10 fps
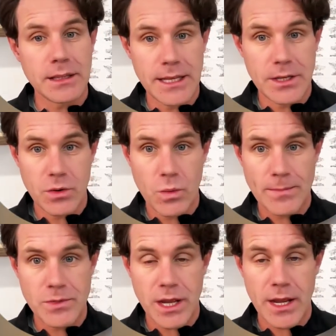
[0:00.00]
link your
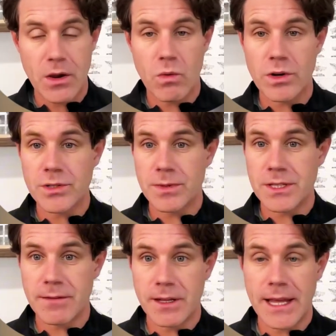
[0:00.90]
website or
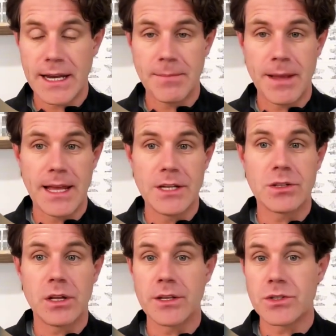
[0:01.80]
specific landing
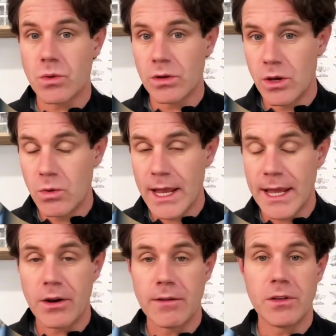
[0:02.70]
page, like a store
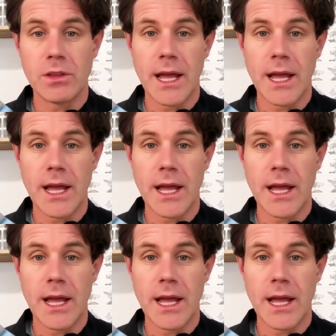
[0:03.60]
locator if you'd